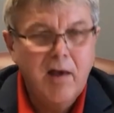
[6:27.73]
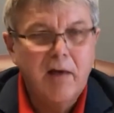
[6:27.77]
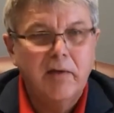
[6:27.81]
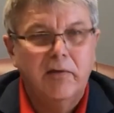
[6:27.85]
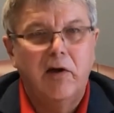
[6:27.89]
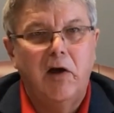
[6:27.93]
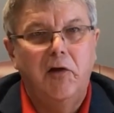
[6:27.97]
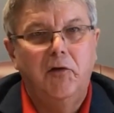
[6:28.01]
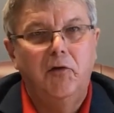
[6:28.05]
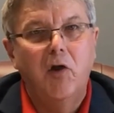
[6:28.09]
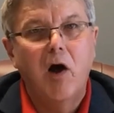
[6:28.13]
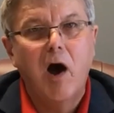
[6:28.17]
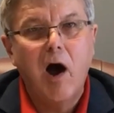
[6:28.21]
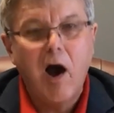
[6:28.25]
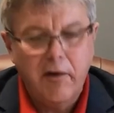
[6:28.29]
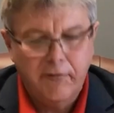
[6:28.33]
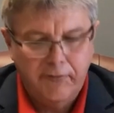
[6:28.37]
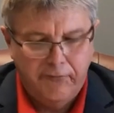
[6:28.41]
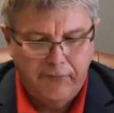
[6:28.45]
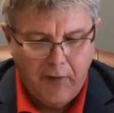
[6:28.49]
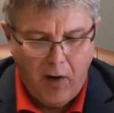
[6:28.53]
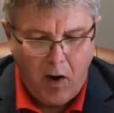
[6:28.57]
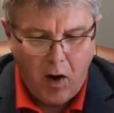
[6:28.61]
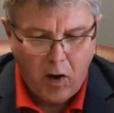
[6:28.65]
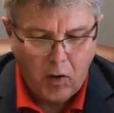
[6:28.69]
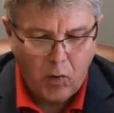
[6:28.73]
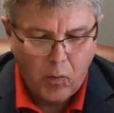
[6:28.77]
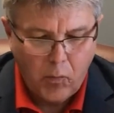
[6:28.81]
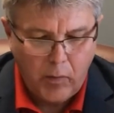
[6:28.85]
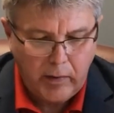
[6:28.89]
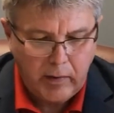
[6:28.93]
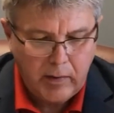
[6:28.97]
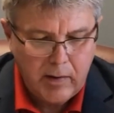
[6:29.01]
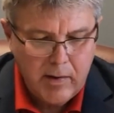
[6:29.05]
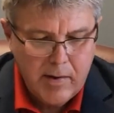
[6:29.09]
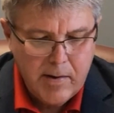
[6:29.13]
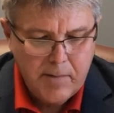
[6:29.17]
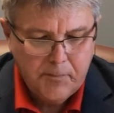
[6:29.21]
that not
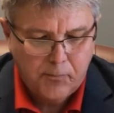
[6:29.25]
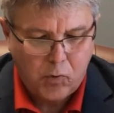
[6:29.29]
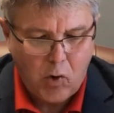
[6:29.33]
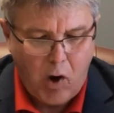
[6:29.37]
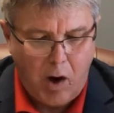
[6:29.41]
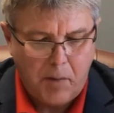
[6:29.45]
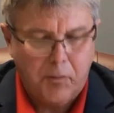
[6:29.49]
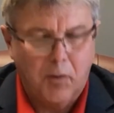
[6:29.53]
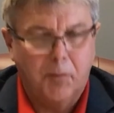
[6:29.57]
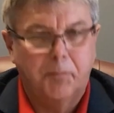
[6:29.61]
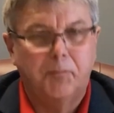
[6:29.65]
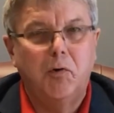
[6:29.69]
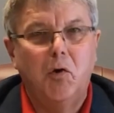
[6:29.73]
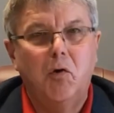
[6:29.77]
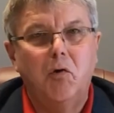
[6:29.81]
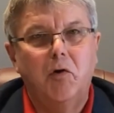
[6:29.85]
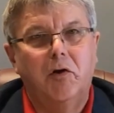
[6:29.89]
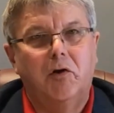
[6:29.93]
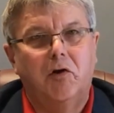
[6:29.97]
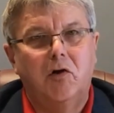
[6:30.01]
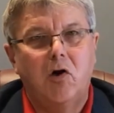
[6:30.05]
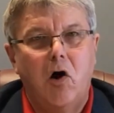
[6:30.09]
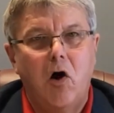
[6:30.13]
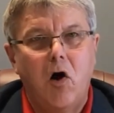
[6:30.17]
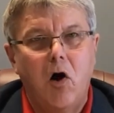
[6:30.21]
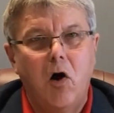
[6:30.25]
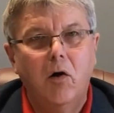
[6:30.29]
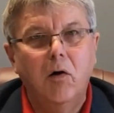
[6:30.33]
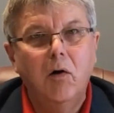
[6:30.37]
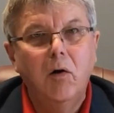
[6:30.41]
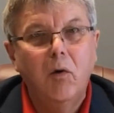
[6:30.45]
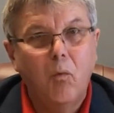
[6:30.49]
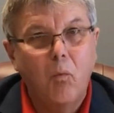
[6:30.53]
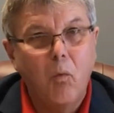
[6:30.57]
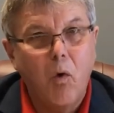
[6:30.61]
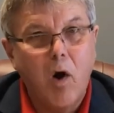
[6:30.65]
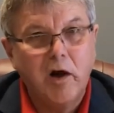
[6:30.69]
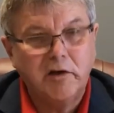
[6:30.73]
following proper
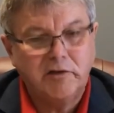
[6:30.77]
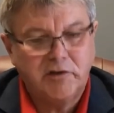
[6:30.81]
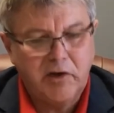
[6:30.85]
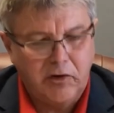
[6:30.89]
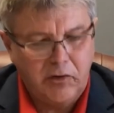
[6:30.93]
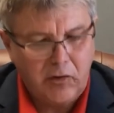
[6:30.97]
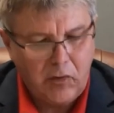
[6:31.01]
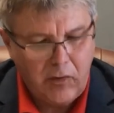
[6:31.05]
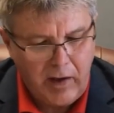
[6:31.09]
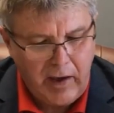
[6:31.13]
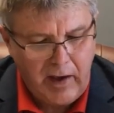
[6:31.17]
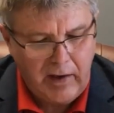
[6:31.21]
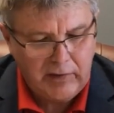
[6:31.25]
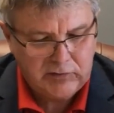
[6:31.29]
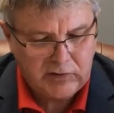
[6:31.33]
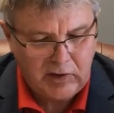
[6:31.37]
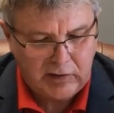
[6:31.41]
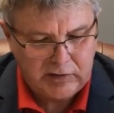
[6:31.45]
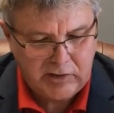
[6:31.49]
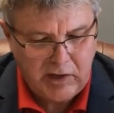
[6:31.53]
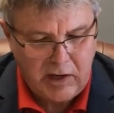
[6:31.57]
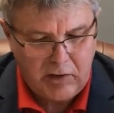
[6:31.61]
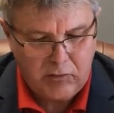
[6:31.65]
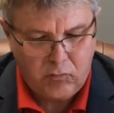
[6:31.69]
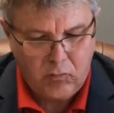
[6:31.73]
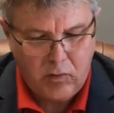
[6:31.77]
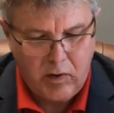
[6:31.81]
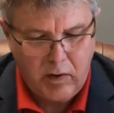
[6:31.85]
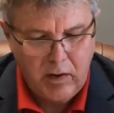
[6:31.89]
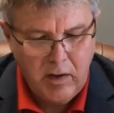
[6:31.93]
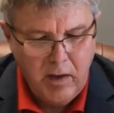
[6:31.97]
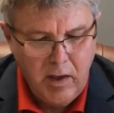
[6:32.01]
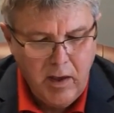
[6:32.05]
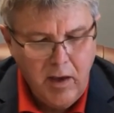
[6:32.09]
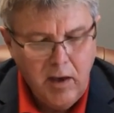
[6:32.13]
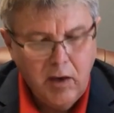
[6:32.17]
protocol, washing your hands, etc.,